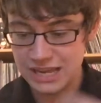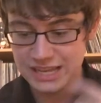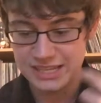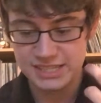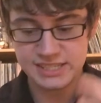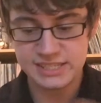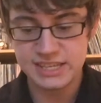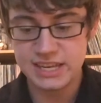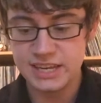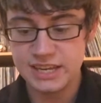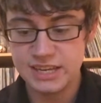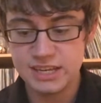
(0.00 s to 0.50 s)
like
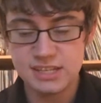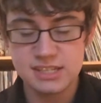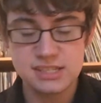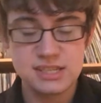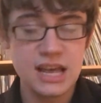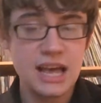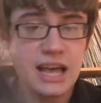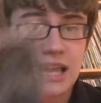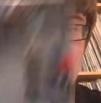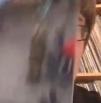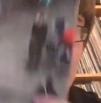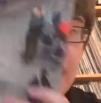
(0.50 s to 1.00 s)

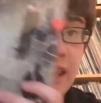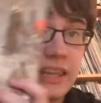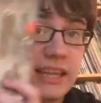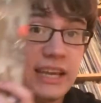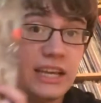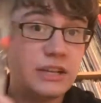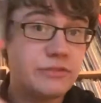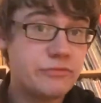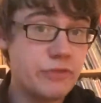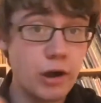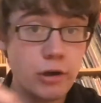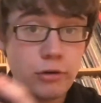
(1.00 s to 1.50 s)
sings like
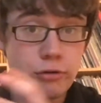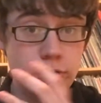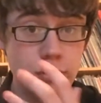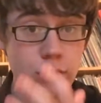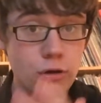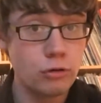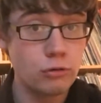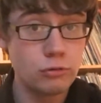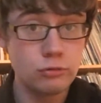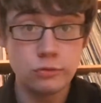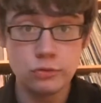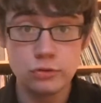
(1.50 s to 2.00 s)
lead
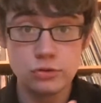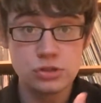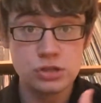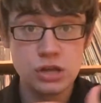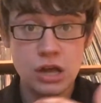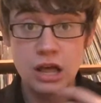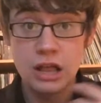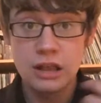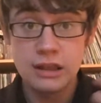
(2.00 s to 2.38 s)
vocals